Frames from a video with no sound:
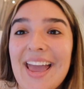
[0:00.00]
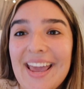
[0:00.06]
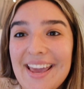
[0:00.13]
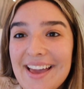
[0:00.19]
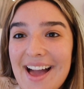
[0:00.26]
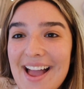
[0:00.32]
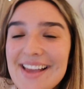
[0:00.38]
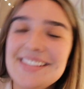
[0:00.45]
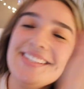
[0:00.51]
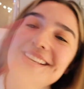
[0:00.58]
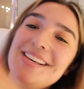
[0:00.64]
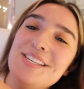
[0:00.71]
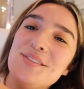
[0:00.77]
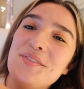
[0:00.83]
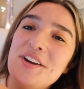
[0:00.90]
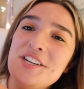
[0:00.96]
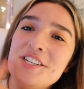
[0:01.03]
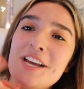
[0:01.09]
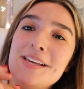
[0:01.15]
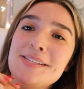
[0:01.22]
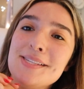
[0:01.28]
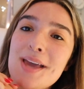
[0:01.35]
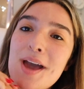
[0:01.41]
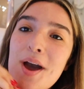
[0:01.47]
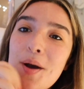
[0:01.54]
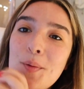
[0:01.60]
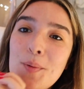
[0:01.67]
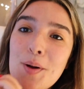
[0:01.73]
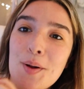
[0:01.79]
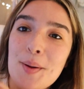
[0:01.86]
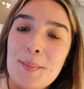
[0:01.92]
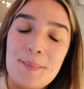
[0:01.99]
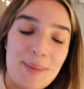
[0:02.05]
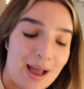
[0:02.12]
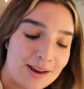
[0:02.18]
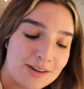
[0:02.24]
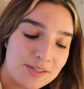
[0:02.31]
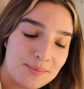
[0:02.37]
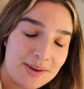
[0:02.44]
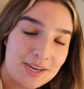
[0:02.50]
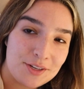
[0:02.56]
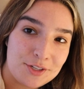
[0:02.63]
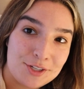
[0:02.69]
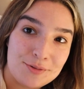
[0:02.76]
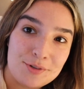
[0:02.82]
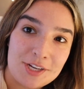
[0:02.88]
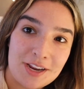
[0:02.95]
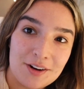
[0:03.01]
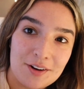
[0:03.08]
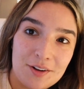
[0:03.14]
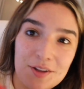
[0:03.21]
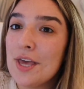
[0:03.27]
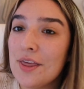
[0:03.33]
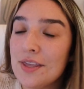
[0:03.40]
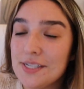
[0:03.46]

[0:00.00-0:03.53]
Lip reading: Hey guys, it's Francesca. Welcome back to my YouTube channel.